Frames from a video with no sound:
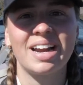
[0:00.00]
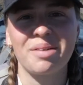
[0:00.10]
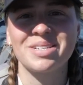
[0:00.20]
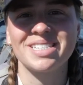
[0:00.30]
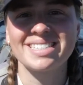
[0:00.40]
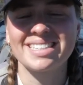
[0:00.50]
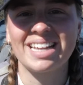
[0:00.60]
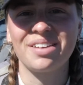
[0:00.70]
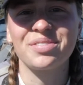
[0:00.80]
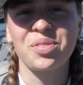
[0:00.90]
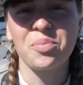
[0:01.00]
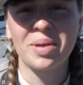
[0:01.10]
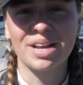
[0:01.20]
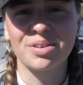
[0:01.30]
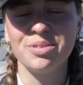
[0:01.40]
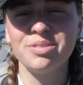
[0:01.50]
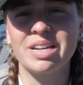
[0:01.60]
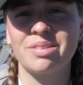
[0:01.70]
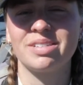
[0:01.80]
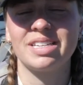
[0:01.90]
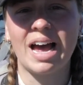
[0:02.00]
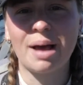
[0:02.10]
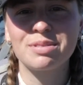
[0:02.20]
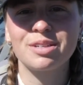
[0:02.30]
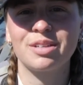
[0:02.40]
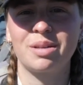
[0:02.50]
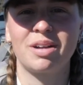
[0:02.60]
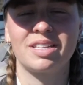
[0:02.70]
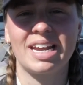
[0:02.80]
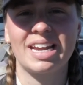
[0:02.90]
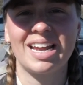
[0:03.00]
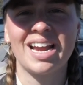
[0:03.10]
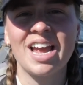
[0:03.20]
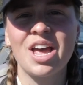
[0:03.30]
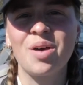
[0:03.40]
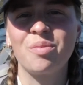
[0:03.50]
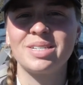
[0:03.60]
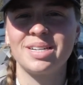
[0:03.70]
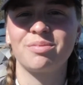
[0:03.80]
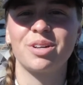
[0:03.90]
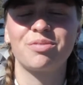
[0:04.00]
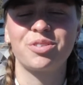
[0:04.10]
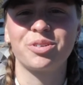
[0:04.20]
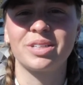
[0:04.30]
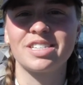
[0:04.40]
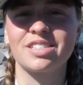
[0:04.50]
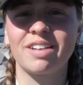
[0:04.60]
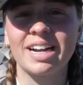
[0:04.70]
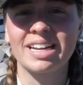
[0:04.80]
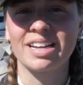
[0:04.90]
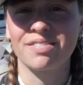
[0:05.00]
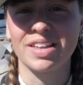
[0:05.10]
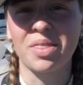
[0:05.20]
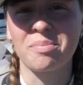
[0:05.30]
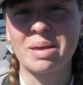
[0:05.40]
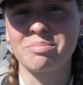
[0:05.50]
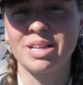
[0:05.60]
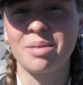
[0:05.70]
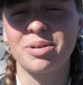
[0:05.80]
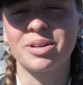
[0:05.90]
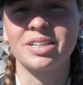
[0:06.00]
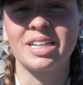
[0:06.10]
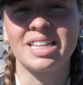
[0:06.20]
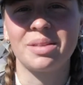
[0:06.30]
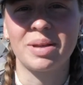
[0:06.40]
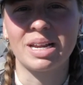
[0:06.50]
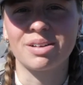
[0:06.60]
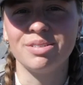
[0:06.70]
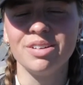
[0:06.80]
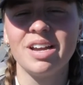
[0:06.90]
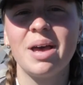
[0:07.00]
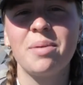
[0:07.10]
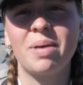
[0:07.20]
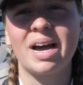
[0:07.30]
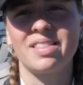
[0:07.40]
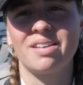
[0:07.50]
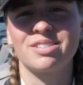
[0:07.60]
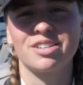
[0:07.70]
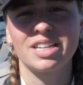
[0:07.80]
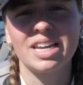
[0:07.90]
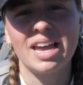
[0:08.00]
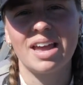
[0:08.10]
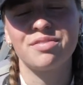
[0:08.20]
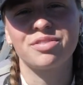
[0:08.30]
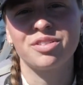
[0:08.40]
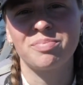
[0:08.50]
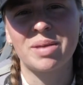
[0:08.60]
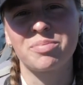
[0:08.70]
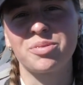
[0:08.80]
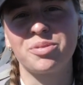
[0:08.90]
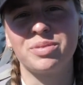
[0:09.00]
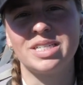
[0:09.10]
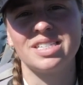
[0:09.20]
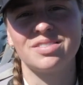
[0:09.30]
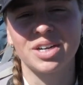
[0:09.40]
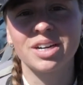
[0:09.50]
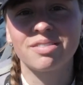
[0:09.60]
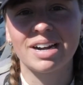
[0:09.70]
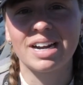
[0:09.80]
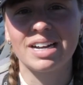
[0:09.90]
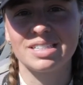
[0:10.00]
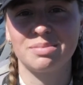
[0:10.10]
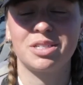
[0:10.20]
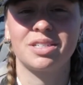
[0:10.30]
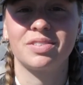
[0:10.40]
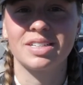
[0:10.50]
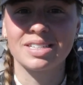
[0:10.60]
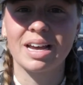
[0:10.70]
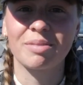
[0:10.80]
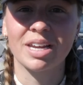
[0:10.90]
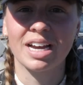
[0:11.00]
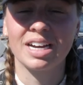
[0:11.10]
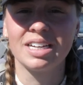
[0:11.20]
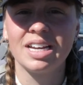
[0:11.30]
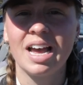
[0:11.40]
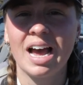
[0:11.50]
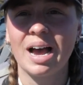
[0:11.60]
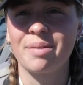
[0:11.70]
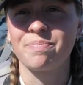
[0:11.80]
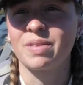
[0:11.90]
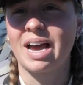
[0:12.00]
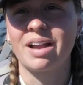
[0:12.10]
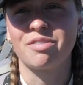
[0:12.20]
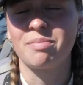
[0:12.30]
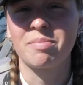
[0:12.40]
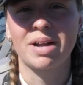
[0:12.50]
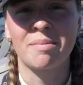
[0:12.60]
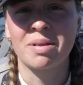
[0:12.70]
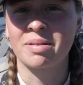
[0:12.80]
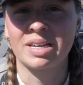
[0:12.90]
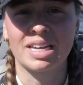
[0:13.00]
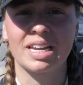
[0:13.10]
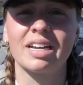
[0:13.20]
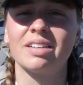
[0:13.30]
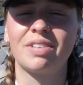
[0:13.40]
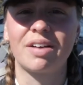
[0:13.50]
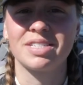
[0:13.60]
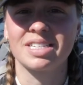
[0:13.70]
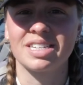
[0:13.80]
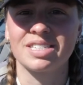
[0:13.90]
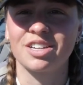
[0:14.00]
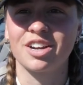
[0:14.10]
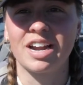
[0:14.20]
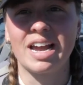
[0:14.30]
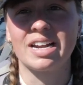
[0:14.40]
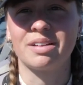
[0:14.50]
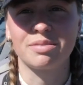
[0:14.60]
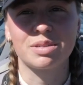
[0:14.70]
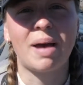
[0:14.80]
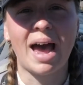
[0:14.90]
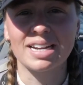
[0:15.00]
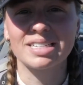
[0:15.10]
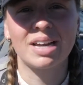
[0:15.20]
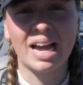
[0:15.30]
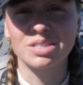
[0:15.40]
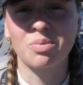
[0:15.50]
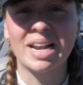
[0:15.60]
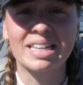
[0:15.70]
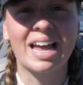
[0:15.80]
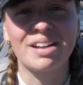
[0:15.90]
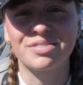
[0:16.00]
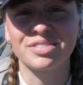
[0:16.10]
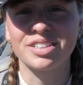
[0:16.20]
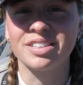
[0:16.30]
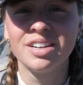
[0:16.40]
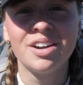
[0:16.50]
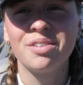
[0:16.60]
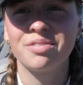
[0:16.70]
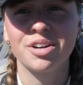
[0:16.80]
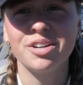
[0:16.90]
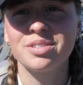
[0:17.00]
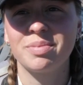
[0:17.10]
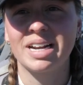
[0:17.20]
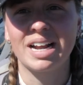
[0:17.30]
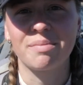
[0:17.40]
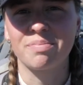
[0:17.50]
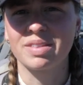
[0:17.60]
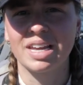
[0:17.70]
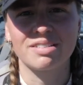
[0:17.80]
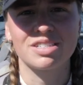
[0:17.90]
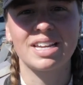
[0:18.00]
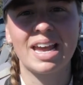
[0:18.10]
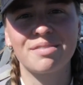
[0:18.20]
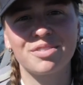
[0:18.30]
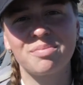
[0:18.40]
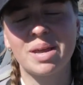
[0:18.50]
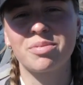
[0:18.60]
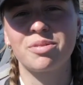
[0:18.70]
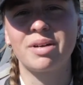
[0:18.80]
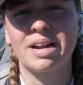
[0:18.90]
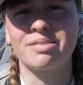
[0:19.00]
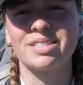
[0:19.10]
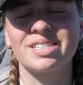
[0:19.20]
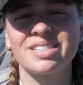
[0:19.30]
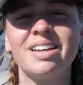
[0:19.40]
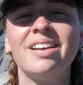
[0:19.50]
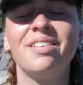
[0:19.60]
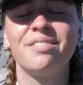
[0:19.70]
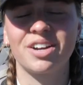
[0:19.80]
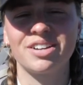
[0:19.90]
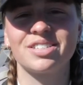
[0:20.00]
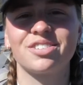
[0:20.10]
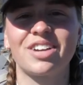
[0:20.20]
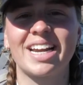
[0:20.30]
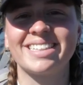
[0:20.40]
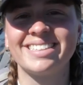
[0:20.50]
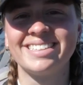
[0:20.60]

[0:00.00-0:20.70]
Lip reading: we just left the Pinnacle. It was absolutely breathtaking. We didn't want to ruin the serenity of the other people up on the Pinnacle, but there was only a handful of people, which is very rare, especially for this time of year. I remember coming here 5 or 6 years ago and it was packed. I had to wait in line for photos, but yeah, it was just a handful of people and it was very serene.